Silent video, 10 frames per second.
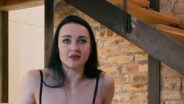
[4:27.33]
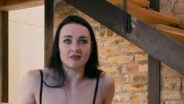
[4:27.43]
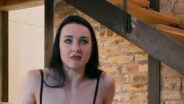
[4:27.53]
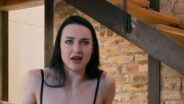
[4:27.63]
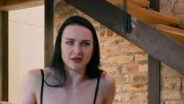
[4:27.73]

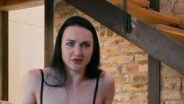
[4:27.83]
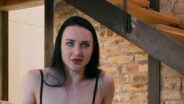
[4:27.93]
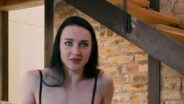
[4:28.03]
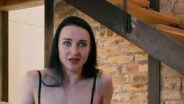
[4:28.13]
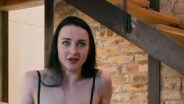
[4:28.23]
man
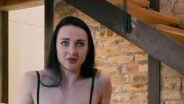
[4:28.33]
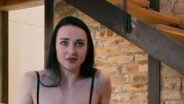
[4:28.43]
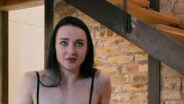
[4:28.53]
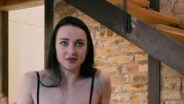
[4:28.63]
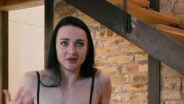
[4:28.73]
for me. You
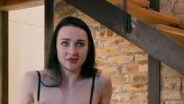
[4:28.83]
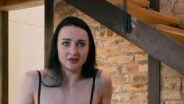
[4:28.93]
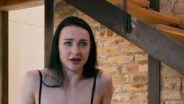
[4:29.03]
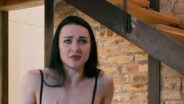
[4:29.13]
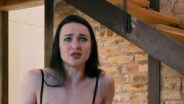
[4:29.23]
know,
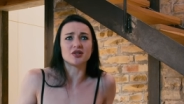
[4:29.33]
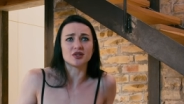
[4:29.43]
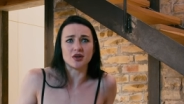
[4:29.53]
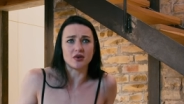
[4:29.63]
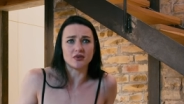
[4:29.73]
that I'm too
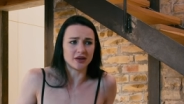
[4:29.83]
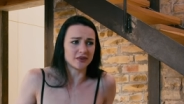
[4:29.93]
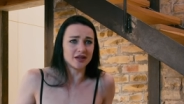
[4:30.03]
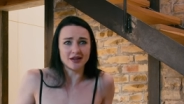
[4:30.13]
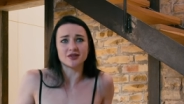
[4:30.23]
tall, but
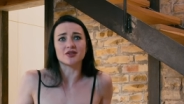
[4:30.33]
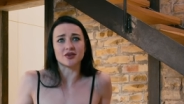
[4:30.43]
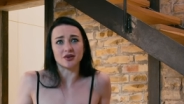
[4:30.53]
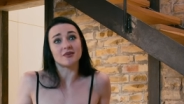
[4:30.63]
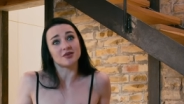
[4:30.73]
I'm not too
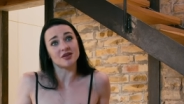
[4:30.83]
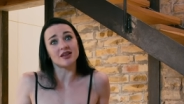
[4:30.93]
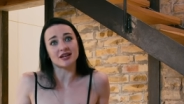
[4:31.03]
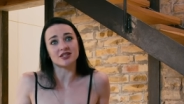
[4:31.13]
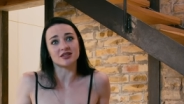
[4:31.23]
tall. I'm tall
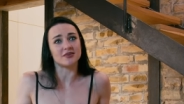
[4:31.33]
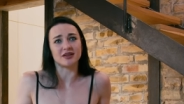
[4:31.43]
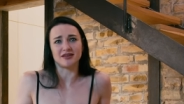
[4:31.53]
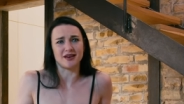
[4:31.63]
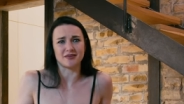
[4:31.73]
actually,
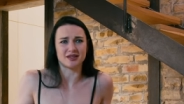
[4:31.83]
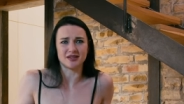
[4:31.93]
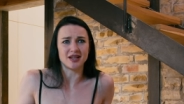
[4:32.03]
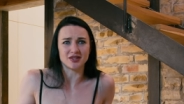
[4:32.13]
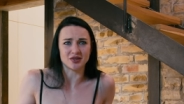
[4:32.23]
but
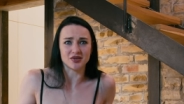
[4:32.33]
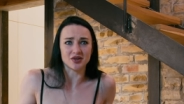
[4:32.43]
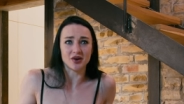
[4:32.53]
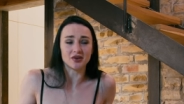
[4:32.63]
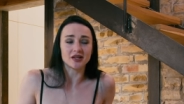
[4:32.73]
not too
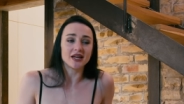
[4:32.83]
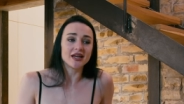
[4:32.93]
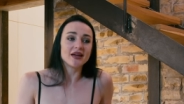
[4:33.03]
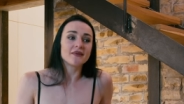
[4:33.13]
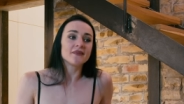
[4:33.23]
tall.
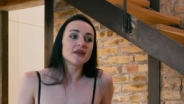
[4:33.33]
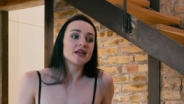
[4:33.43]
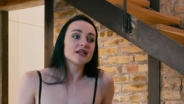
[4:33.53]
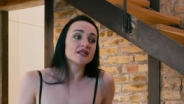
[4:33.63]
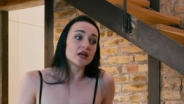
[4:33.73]

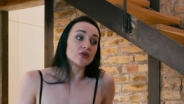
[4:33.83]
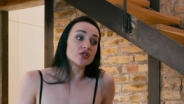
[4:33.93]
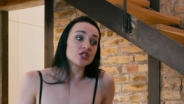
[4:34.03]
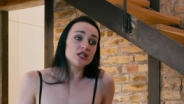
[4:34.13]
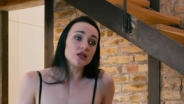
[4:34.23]
So
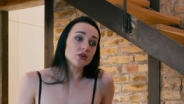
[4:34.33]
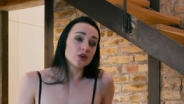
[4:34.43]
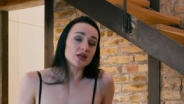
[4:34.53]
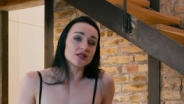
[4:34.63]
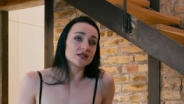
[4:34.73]
she
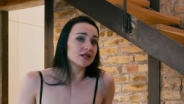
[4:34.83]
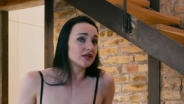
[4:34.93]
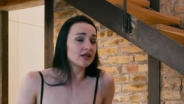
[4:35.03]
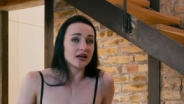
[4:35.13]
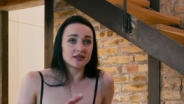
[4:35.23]
was
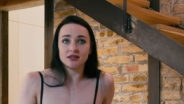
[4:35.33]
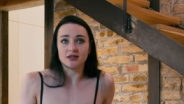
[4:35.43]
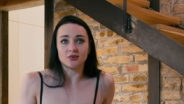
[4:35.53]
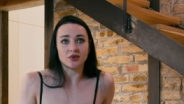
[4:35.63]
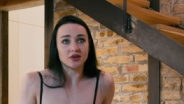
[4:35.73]
against the
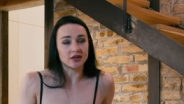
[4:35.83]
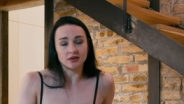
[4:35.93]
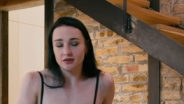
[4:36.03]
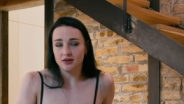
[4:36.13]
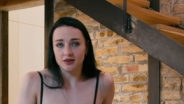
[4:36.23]

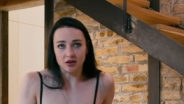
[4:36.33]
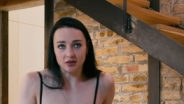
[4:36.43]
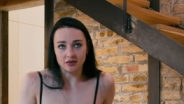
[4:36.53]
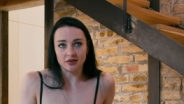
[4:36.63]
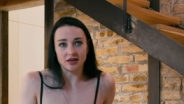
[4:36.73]
sport at
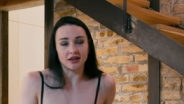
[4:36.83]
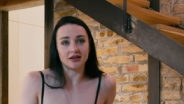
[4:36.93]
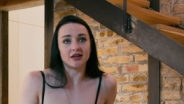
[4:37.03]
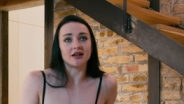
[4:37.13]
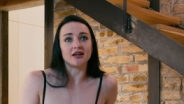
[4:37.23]
all.
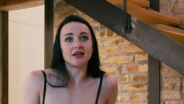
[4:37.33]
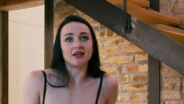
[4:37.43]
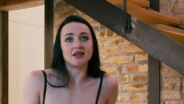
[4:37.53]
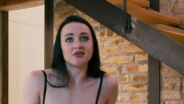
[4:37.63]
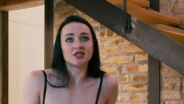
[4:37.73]
And
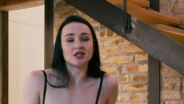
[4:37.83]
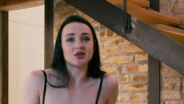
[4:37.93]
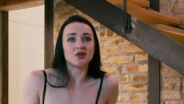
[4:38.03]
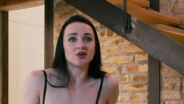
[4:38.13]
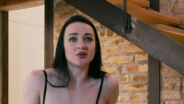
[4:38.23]
if
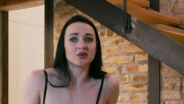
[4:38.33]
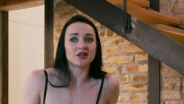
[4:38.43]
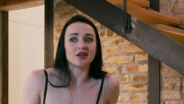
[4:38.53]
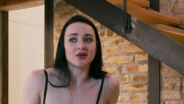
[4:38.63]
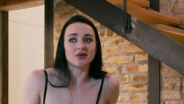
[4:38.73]
she
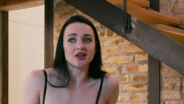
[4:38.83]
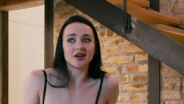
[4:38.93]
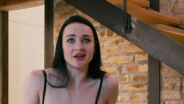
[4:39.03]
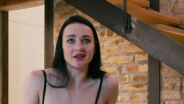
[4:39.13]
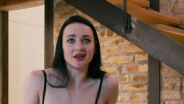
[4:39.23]
would know
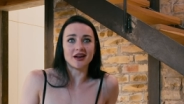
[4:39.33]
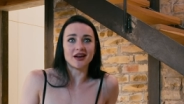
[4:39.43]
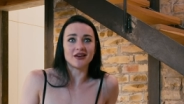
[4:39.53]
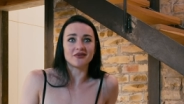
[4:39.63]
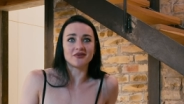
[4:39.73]
that
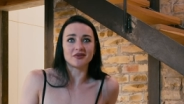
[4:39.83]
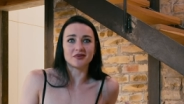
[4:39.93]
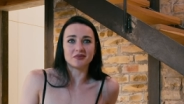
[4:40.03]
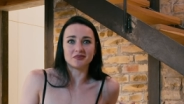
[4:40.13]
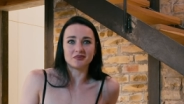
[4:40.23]
I've
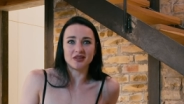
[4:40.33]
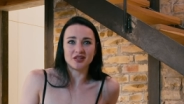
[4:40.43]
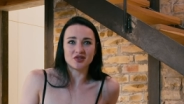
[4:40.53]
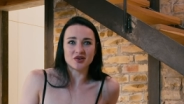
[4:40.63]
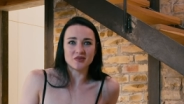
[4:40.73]

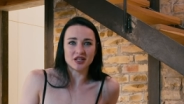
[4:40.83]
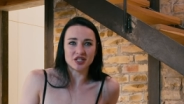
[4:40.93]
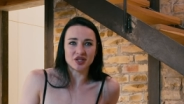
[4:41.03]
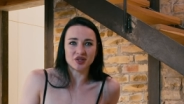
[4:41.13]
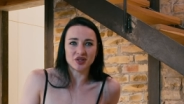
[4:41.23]
injured my
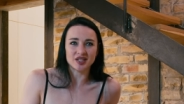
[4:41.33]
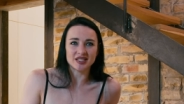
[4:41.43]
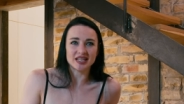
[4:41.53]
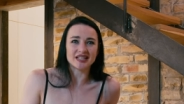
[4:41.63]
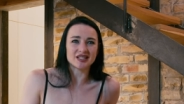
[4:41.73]

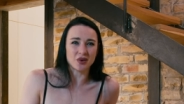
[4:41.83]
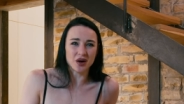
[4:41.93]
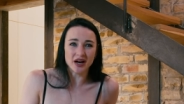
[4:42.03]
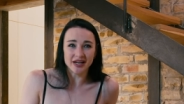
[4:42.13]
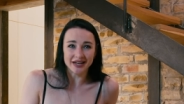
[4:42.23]
shoulders and so
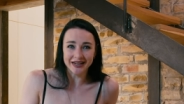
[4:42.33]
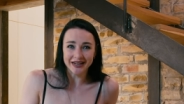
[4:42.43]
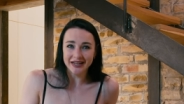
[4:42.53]
hard,